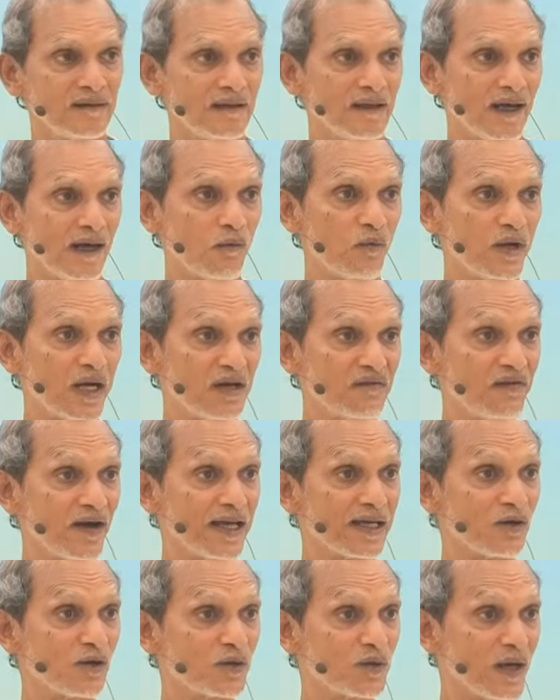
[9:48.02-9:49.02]
And whenever I
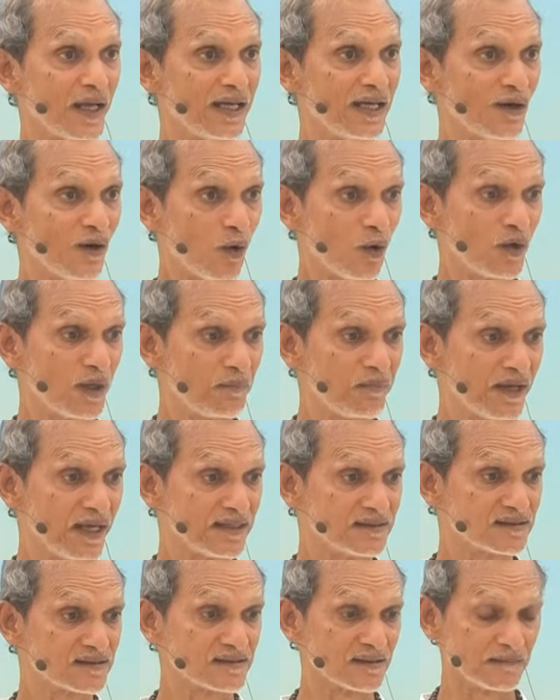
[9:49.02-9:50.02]
go to any holy
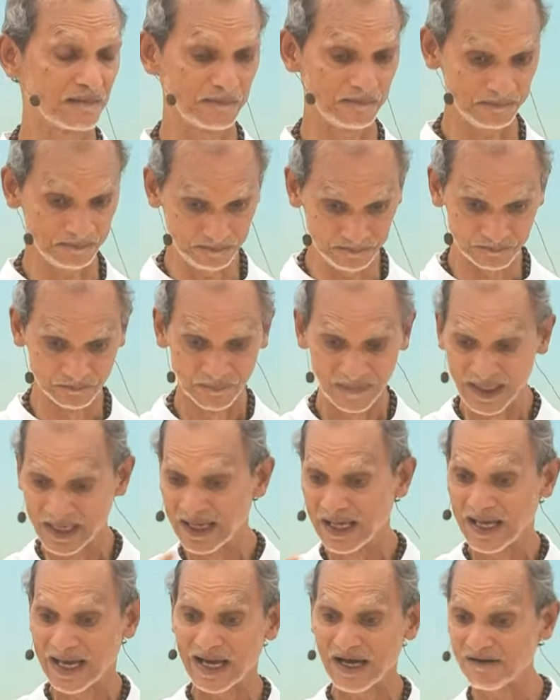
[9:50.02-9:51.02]
place,
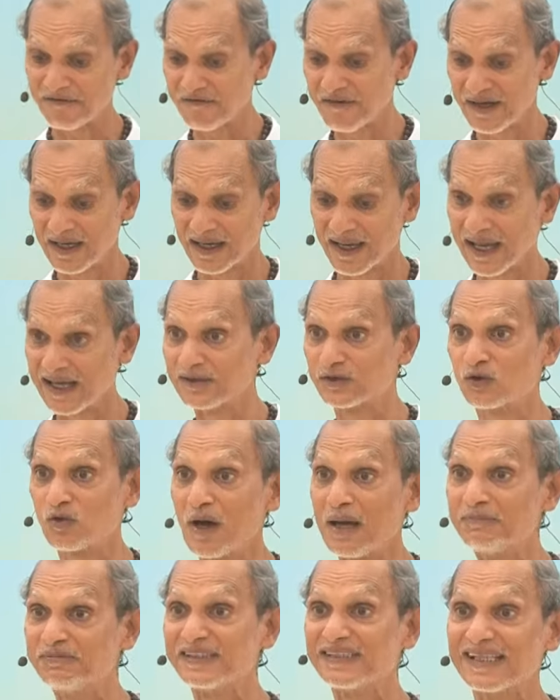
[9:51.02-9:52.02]
I'd feel as though
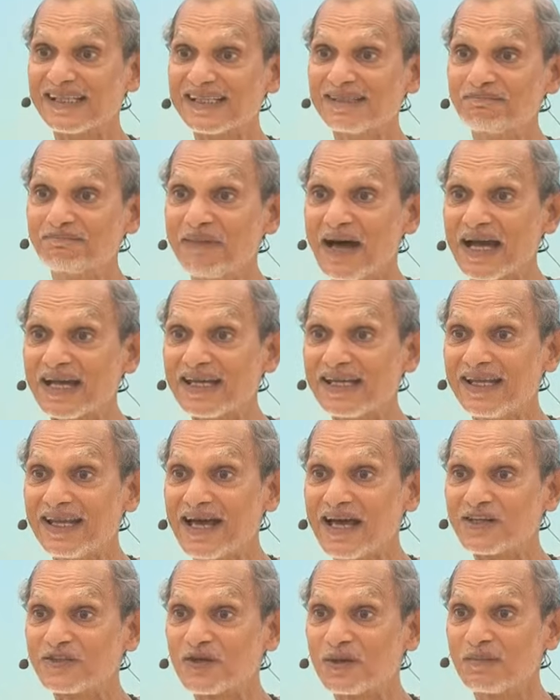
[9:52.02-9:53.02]
I'm sitting back in the
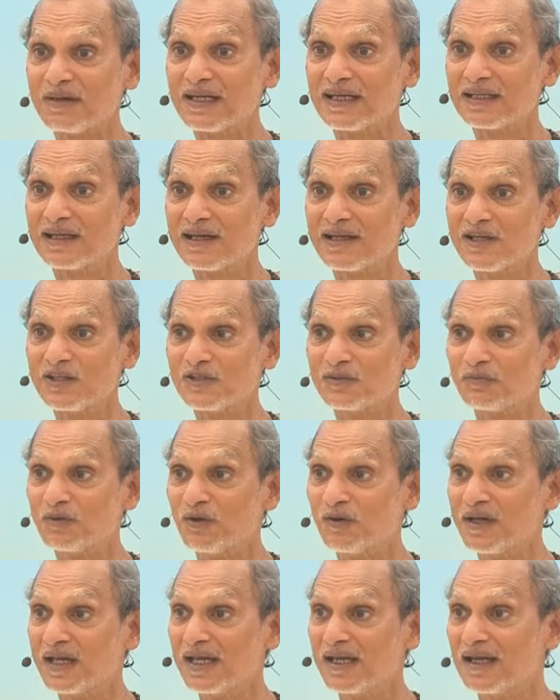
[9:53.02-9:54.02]
ashram in Ganeshpuri.